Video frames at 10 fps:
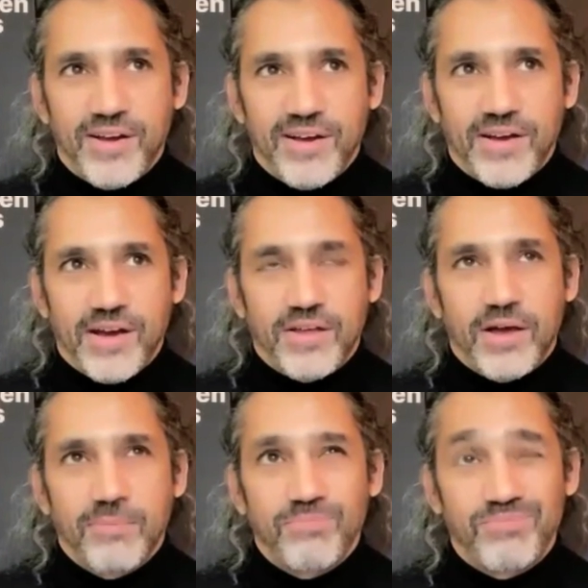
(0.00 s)

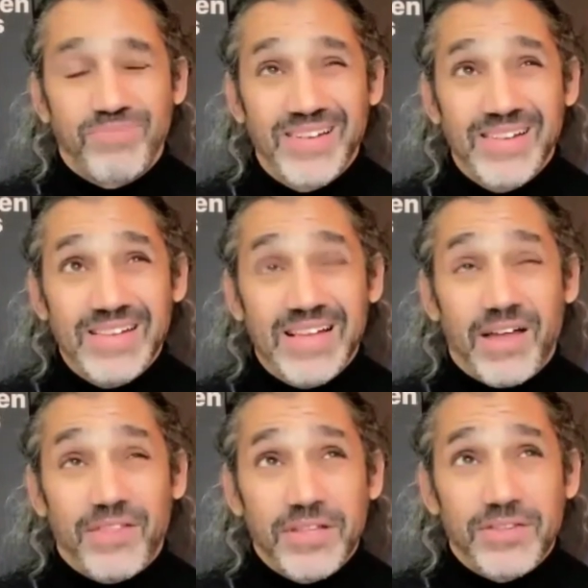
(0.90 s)

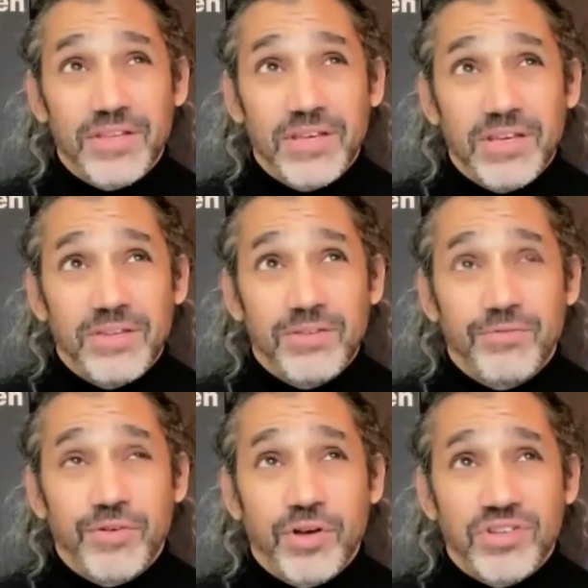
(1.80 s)
I think the
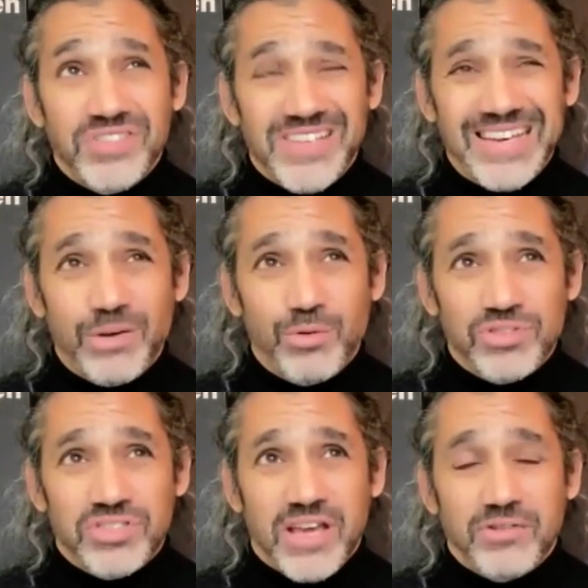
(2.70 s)
first gigawatt
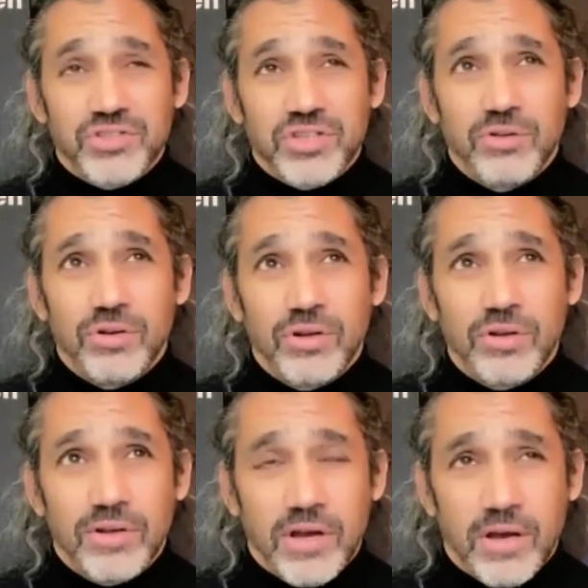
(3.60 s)
scale
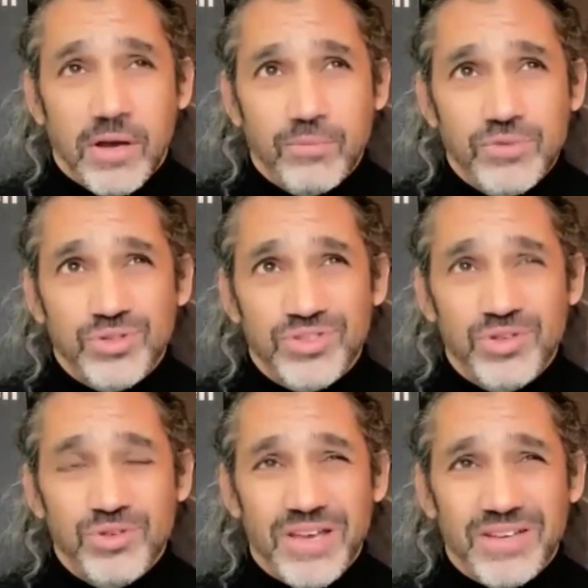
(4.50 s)
solar was sort of
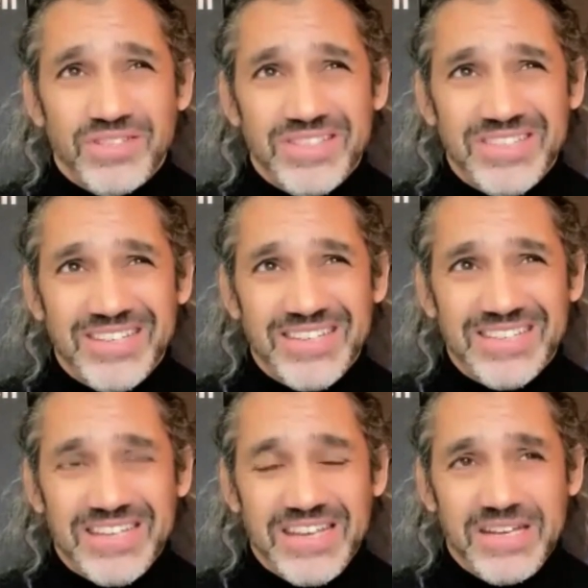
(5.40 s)

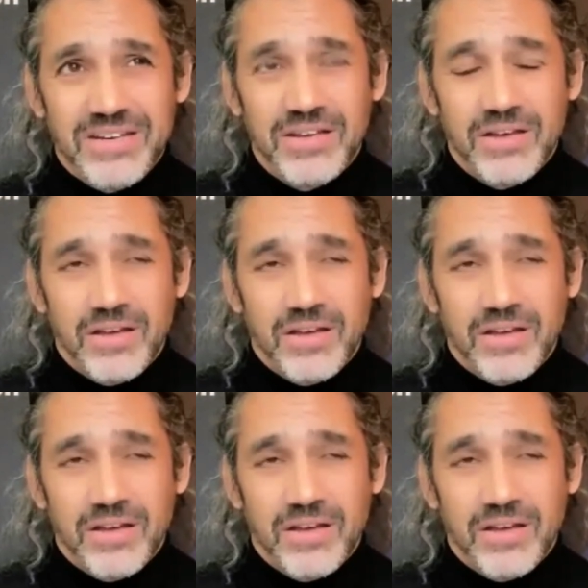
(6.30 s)
2016.